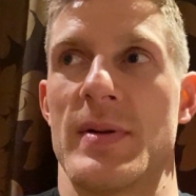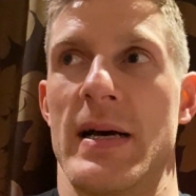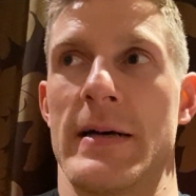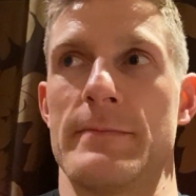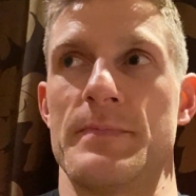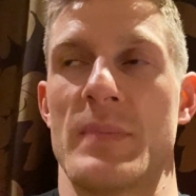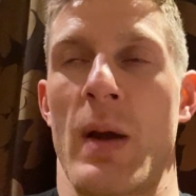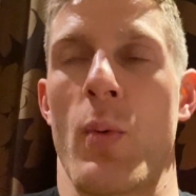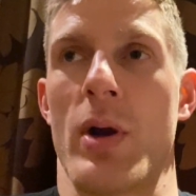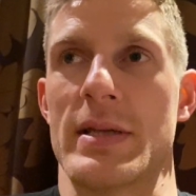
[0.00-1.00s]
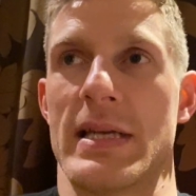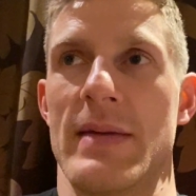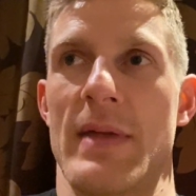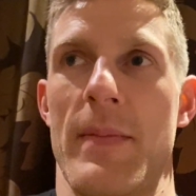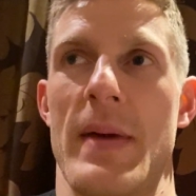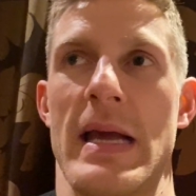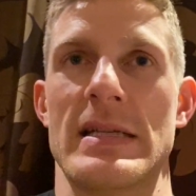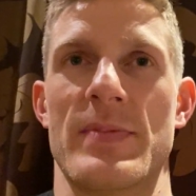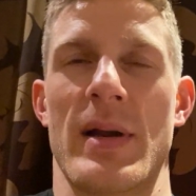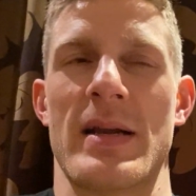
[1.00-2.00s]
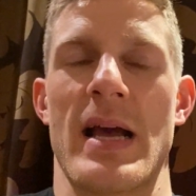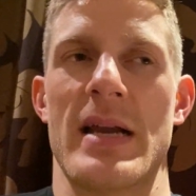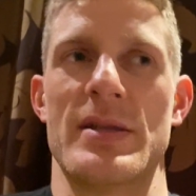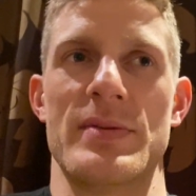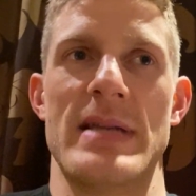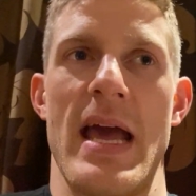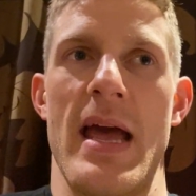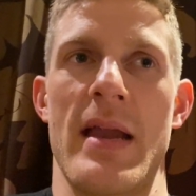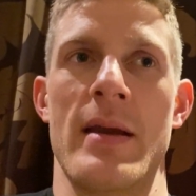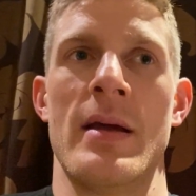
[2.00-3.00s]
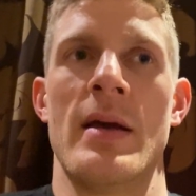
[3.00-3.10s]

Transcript: I wanted to keep that pace, but I'd kind of do 10,